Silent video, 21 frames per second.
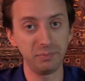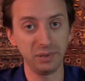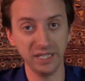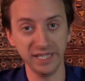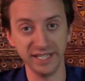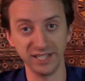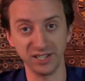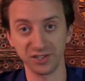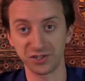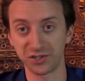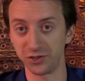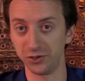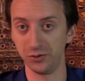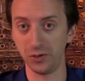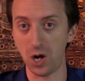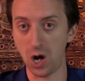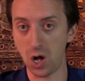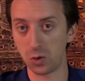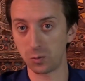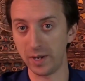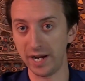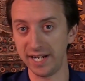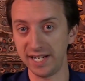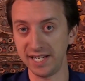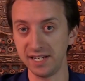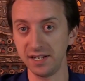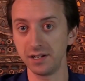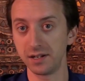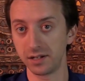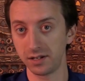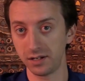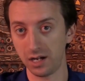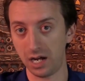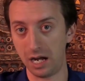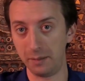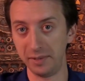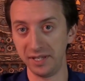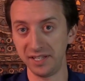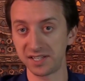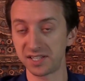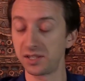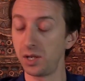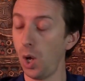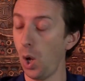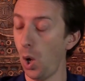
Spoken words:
player. So already, Comments,